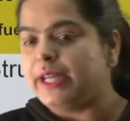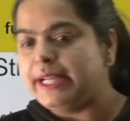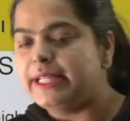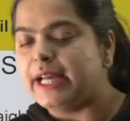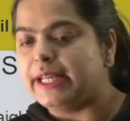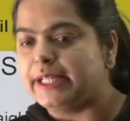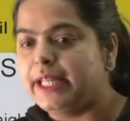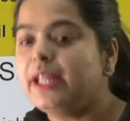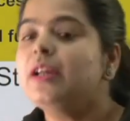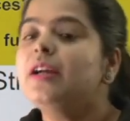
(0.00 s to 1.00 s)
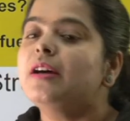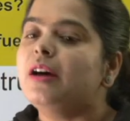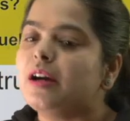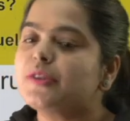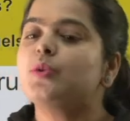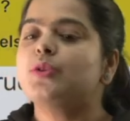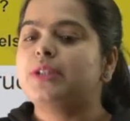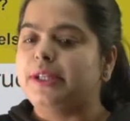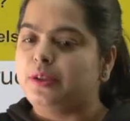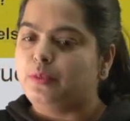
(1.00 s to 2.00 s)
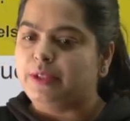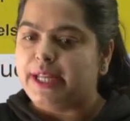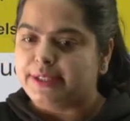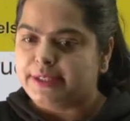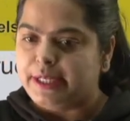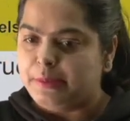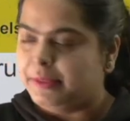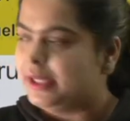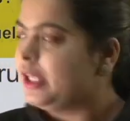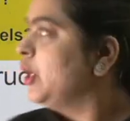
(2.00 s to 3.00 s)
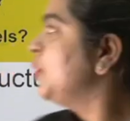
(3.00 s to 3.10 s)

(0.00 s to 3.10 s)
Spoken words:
indirectly associated with that statement.